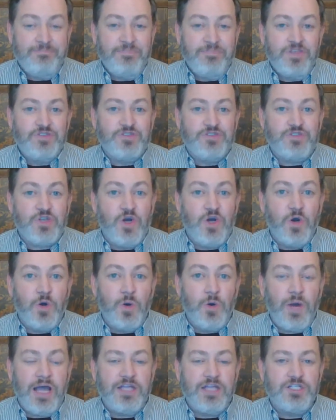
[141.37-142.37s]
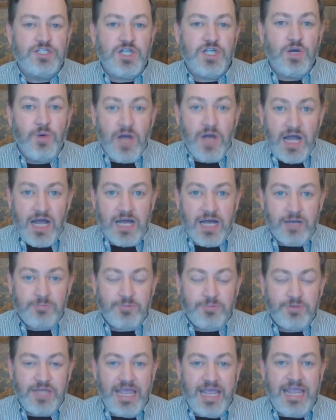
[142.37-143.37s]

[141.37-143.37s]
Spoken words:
So I show up